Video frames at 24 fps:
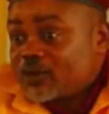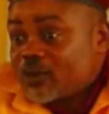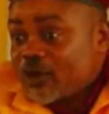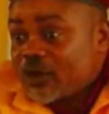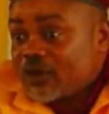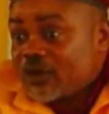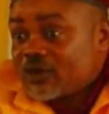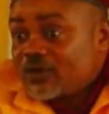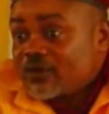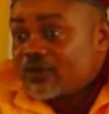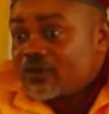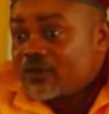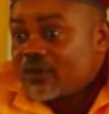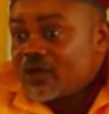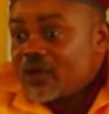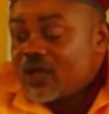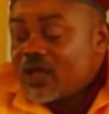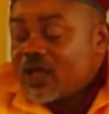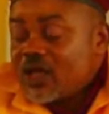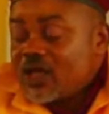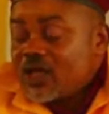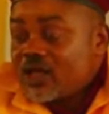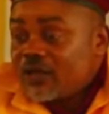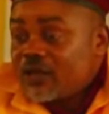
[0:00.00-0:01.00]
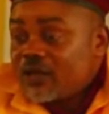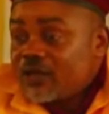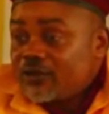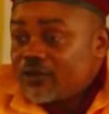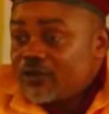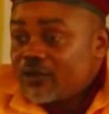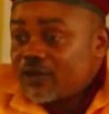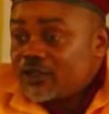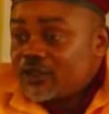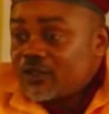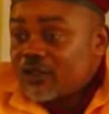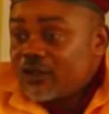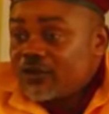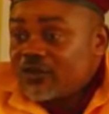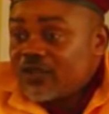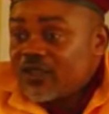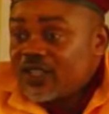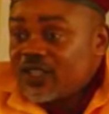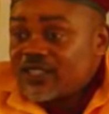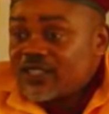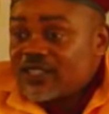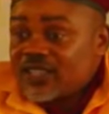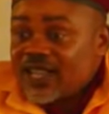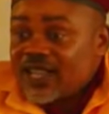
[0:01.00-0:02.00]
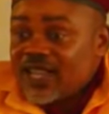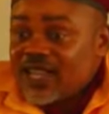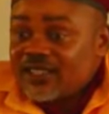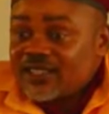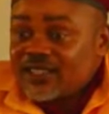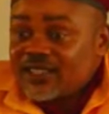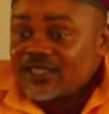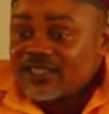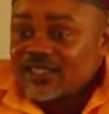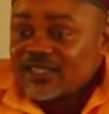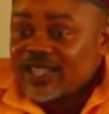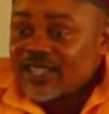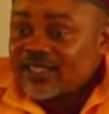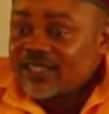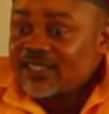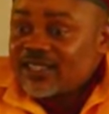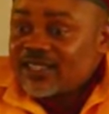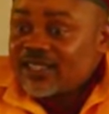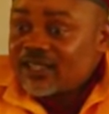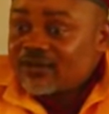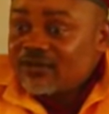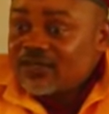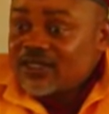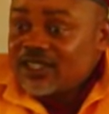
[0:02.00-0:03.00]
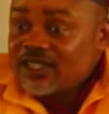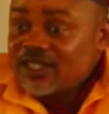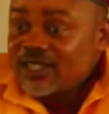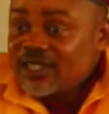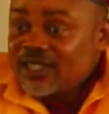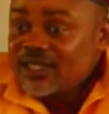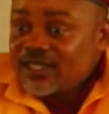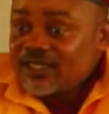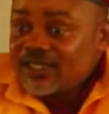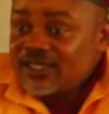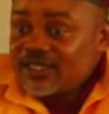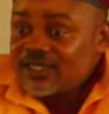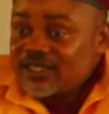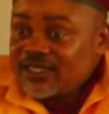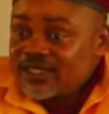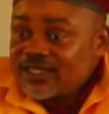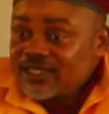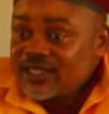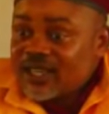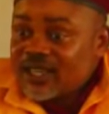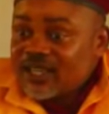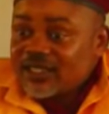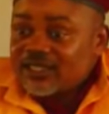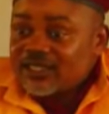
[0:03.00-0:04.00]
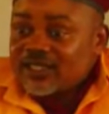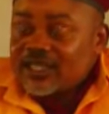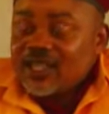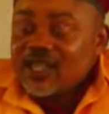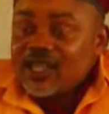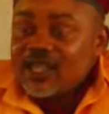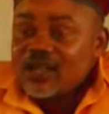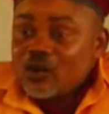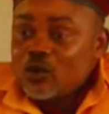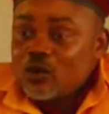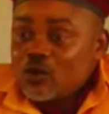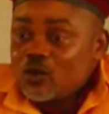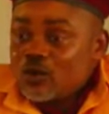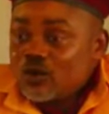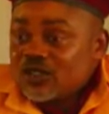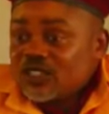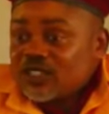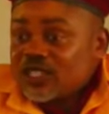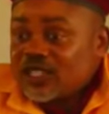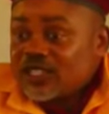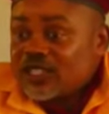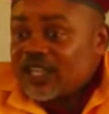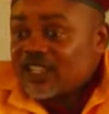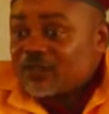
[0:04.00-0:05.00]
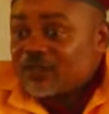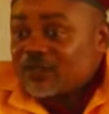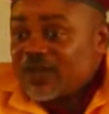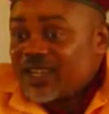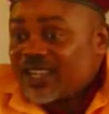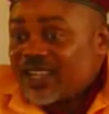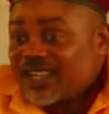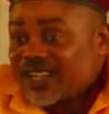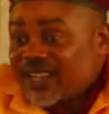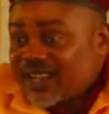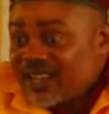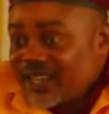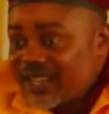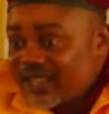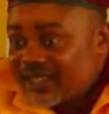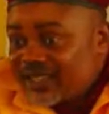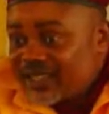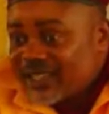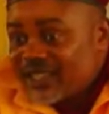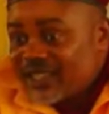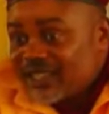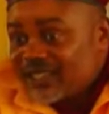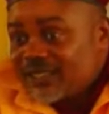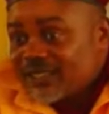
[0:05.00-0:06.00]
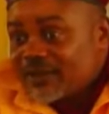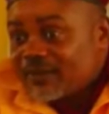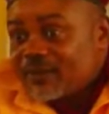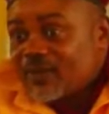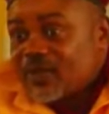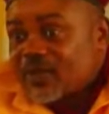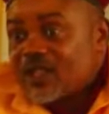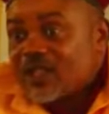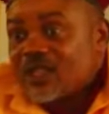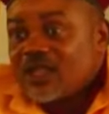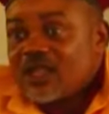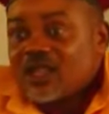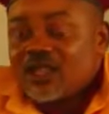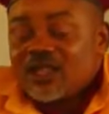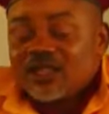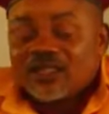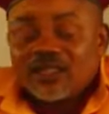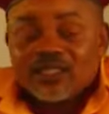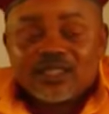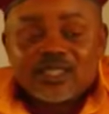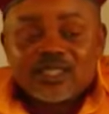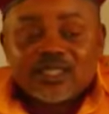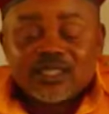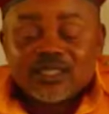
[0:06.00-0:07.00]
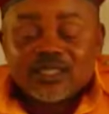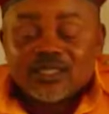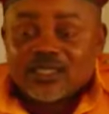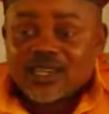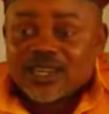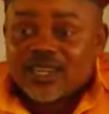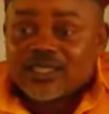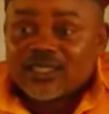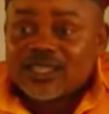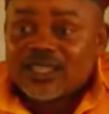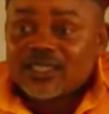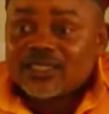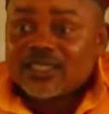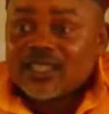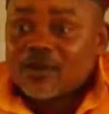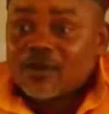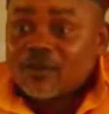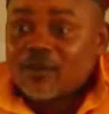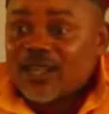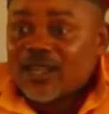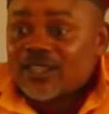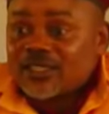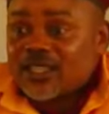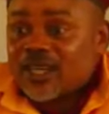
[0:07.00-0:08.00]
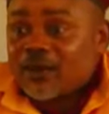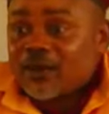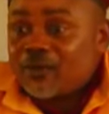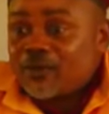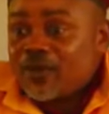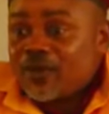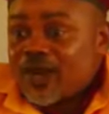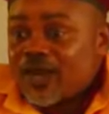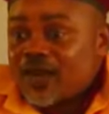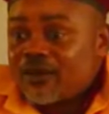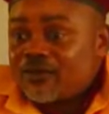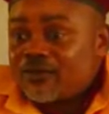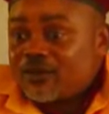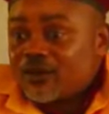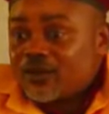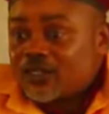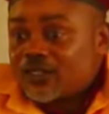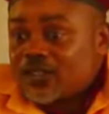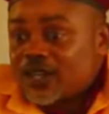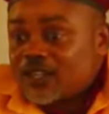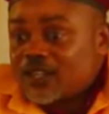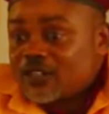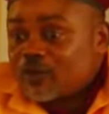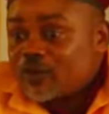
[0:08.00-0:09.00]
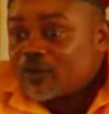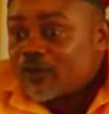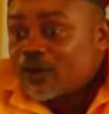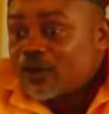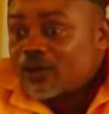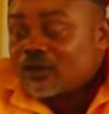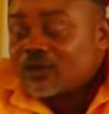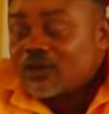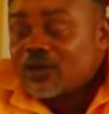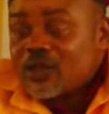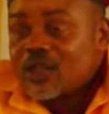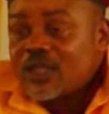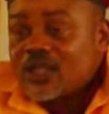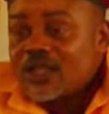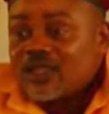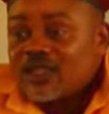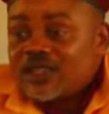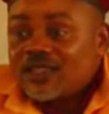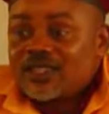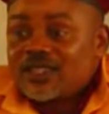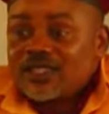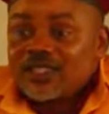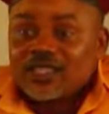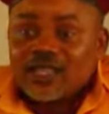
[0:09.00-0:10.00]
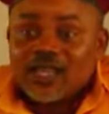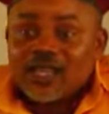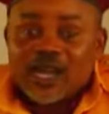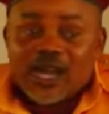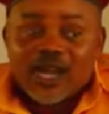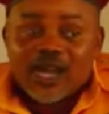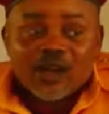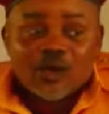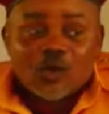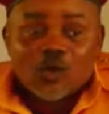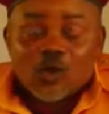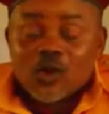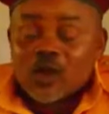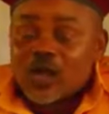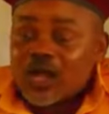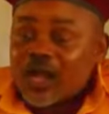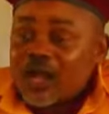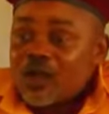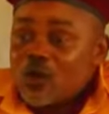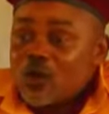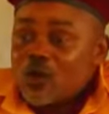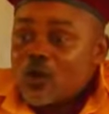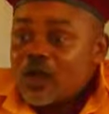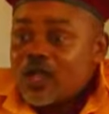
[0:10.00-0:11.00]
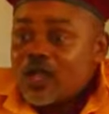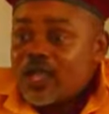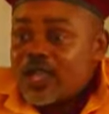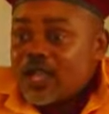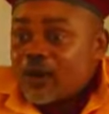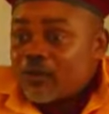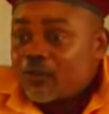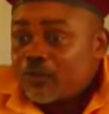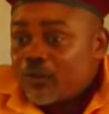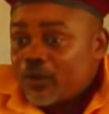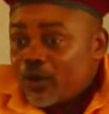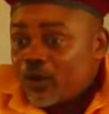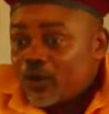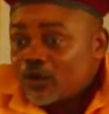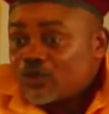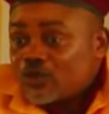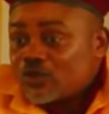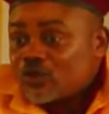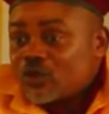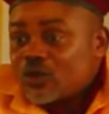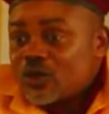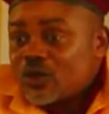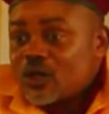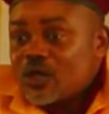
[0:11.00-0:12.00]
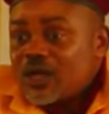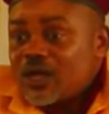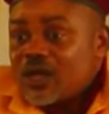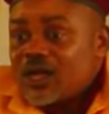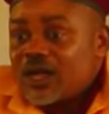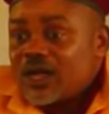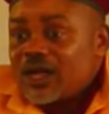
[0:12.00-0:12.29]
of Transport, the first of its kind since 1976 that Ogun State has been created. The strategic master plan for transport, the Agro Cargo Airport,